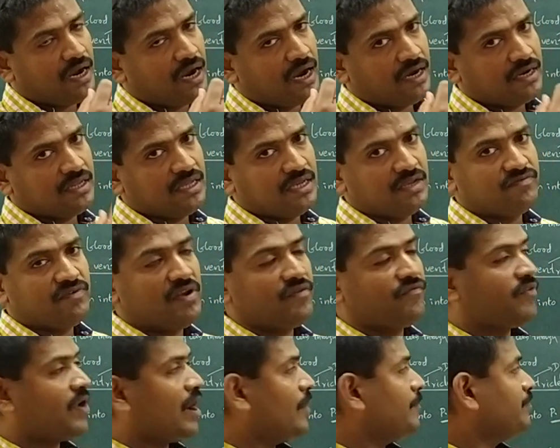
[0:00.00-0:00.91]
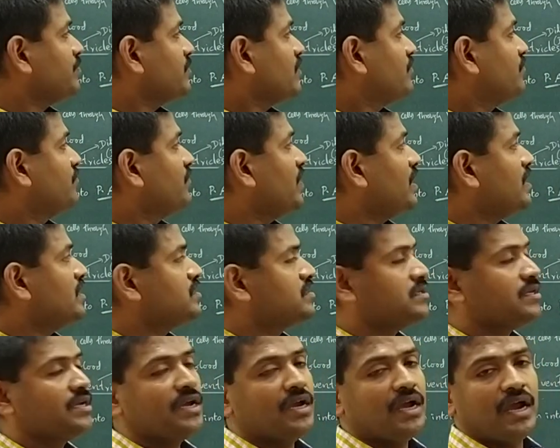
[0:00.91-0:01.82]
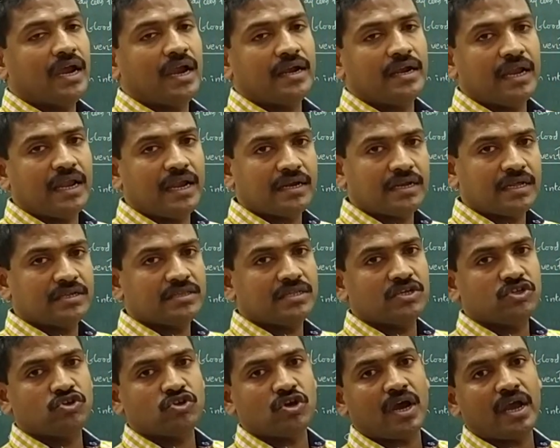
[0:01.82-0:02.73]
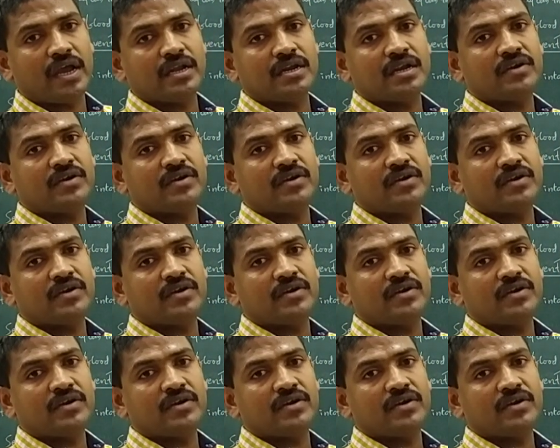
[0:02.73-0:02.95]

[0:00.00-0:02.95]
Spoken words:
and these will form veins, and later they join,